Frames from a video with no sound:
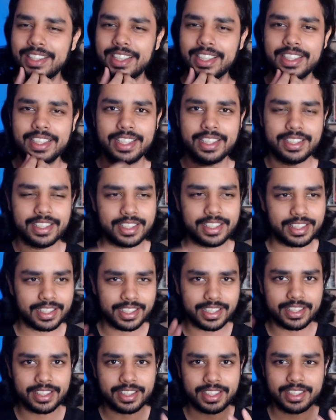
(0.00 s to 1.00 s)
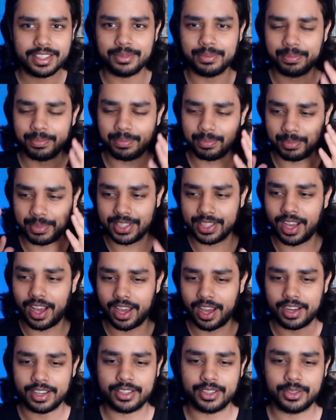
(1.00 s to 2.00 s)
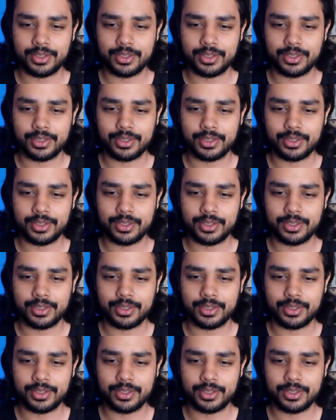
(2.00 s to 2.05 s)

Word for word: Uh, it just it just is bizarre